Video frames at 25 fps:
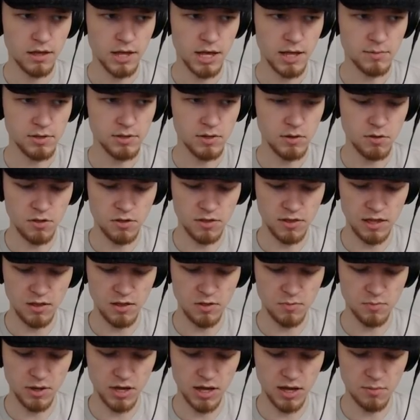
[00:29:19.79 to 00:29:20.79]
I will use
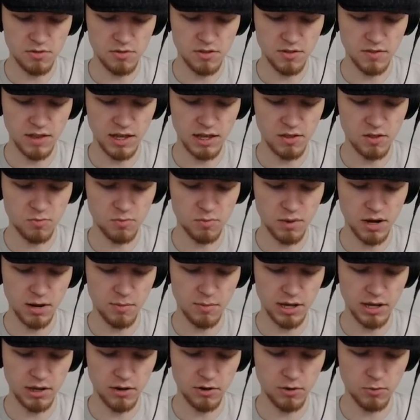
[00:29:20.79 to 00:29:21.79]
these bombs and, like, spare
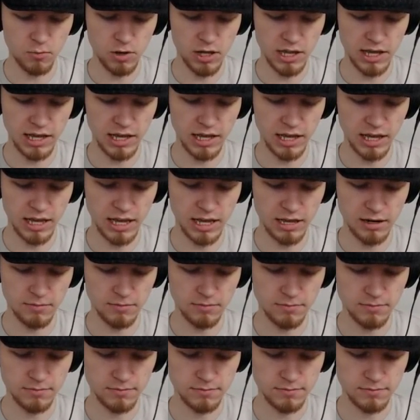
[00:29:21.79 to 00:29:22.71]
my own while I can.